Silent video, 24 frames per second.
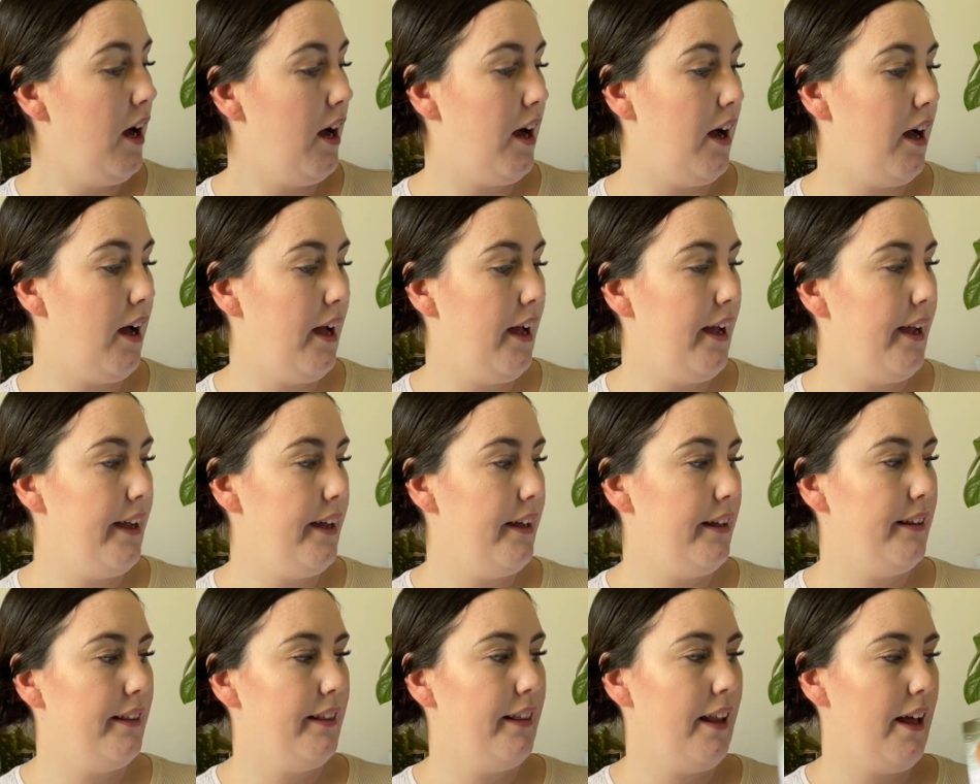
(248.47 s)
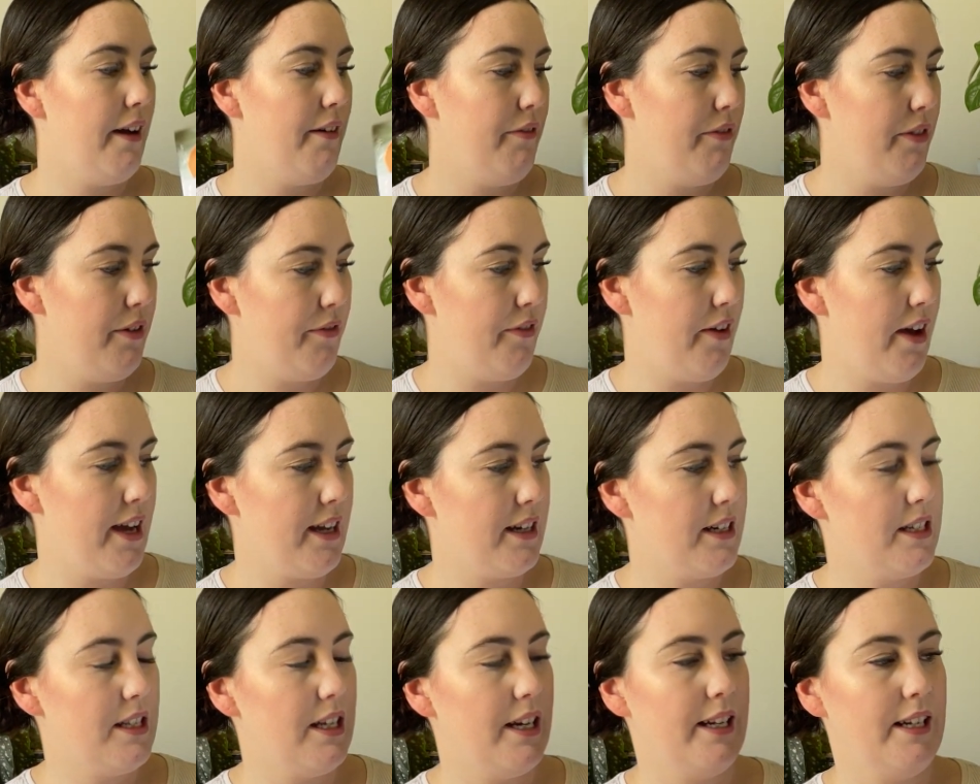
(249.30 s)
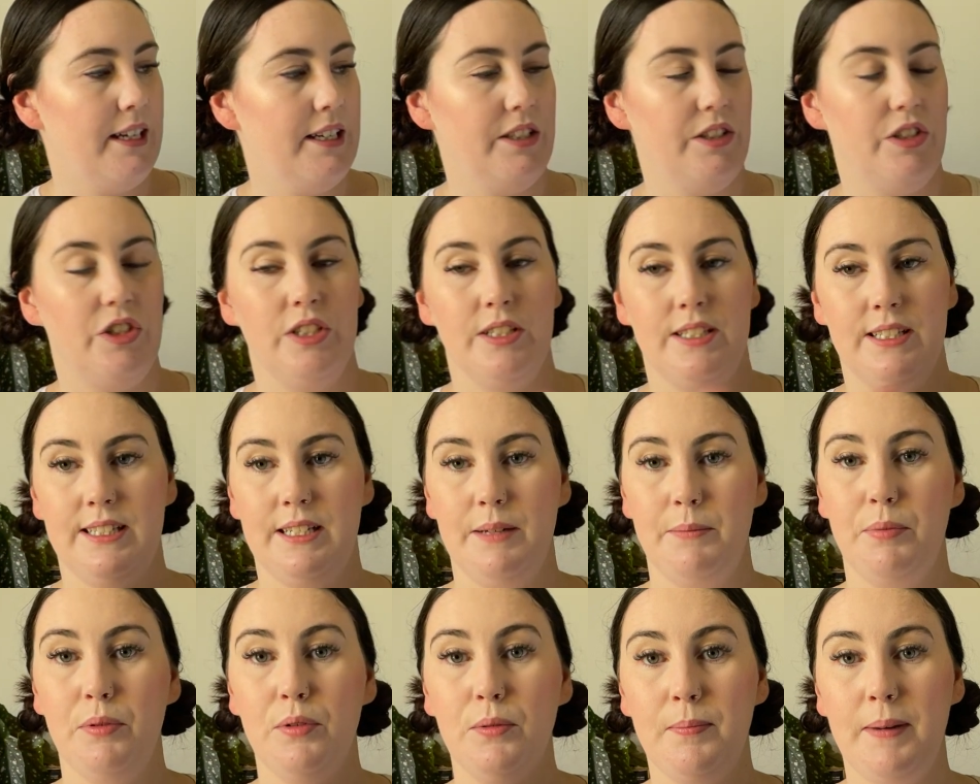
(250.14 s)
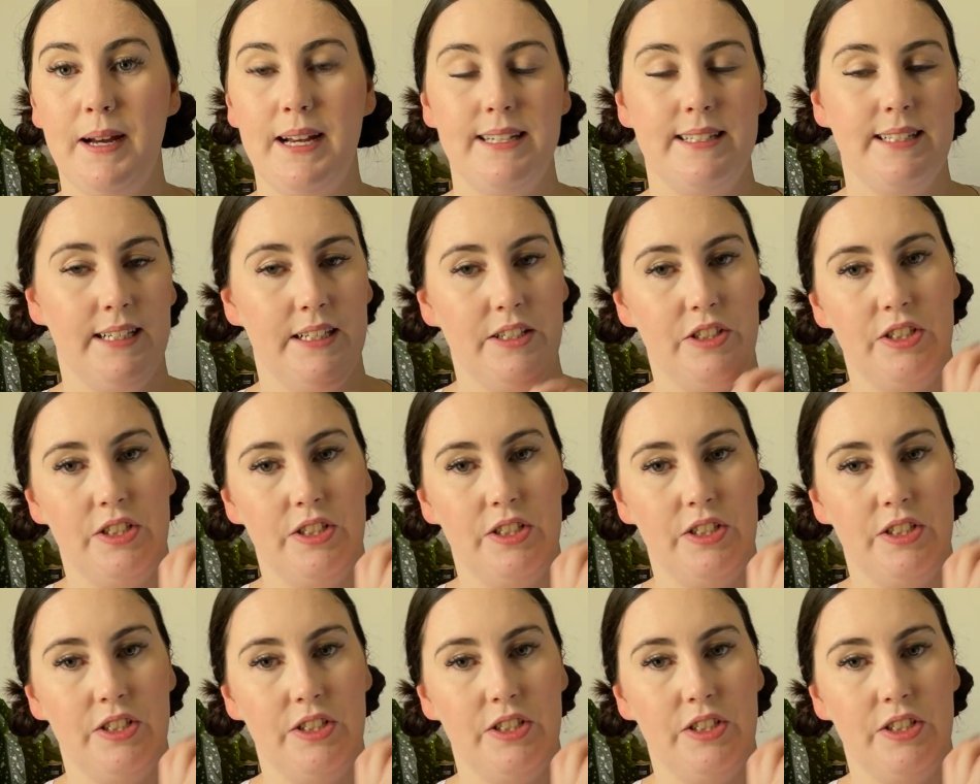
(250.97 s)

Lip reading: I love the fact that it is just simple, basic.